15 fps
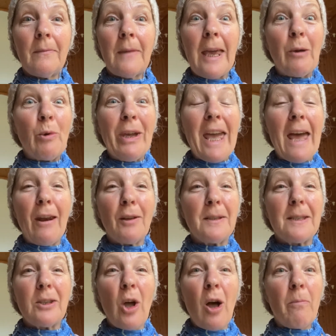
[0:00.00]
And we cannot
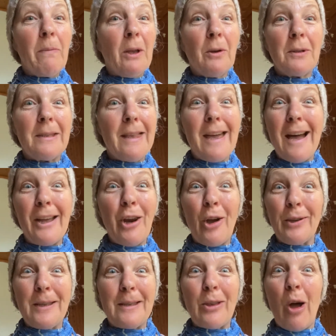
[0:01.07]
stop because they are
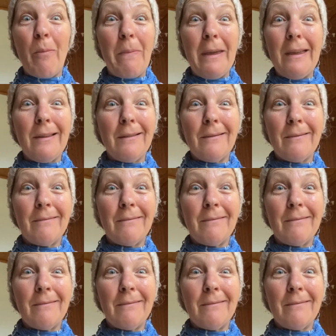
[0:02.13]
not stopping.